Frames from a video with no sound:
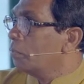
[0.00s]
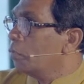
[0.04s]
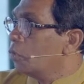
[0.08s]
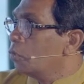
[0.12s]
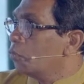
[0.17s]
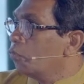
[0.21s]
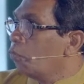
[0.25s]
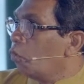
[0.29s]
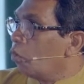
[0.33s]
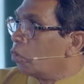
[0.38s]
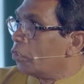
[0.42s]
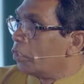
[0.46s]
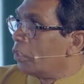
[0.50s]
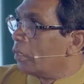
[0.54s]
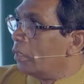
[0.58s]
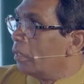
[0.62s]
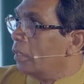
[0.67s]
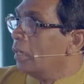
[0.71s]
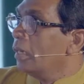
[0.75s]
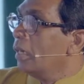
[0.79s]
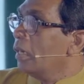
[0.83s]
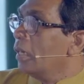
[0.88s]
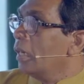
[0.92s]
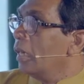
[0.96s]
put
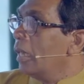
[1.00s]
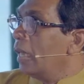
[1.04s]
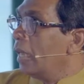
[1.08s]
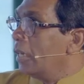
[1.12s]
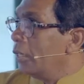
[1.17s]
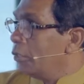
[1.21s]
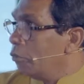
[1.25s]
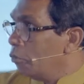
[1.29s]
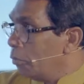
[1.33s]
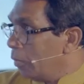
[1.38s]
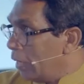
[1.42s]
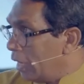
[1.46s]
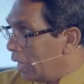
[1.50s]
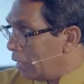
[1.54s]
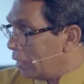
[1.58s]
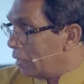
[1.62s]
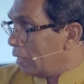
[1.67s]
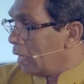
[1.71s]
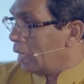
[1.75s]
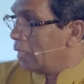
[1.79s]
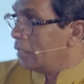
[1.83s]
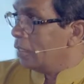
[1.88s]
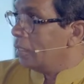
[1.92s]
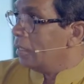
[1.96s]
water and you make
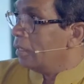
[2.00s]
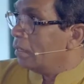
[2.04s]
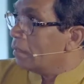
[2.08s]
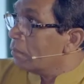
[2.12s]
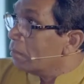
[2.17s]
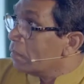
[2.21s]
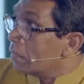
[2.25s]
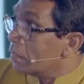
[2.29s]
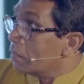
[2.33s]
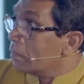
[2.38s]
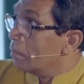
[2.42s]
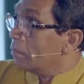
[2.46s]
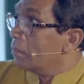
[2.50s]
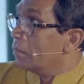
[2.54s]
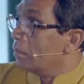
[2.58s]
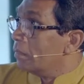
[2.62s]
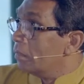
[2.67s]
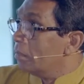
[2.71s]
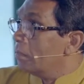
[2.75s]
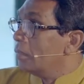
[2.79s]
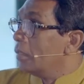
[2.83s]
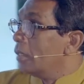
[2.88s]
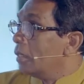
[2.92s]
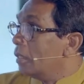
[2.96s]
it either
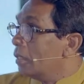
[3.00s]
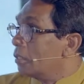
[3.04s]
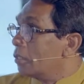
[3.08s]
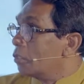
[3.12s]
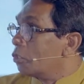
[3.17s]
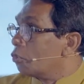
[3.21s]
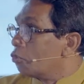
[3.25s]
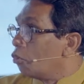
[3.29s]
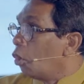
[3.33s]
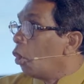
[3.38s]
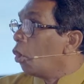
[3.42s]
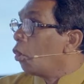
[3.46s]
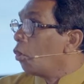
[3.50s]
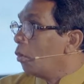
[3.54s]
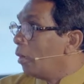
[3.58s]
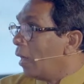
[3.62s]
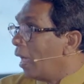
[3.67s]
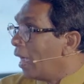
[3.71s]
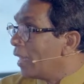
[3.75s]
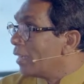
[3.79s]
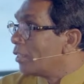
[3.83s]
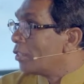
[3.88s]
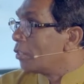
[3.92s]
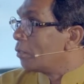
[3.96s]
strong or
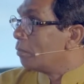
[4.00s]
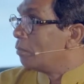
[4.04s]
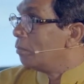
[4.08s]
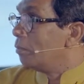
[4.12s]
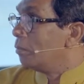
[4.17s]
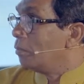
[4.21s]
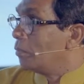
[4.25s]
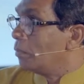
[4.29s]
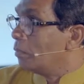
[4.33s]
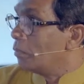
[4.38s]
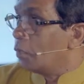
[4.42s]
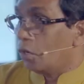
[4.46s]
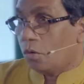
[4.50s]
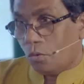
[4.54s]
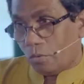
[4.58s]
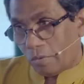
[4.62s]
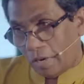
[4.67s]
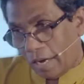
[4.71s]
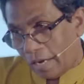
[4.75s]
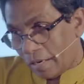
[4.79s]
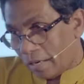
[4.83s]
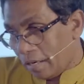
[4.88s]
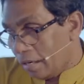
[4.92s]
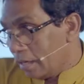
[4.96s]
light, or
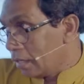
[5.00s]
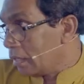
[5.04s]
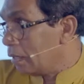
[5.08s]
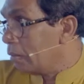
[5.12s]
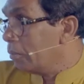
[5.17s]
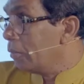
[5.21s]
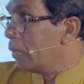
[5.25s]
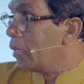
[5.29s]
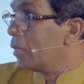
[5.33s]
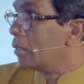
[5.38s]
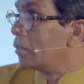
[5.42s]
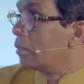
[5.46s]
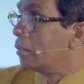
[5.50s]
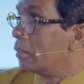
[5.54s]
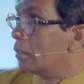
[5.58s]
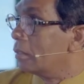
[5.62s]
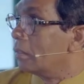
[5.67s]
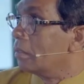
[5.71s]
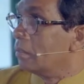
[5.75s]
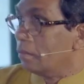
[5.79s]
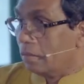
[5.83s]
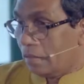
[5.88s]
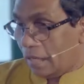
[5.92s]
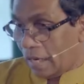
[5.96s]
add a little milk,
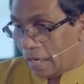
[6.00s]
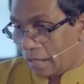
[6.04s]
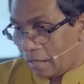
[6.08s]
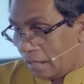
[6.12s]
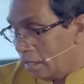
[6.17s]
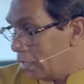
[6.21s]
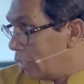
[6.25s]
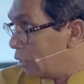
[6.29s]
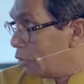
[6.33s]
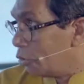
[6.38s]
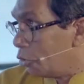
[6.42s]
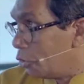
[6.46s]
add a little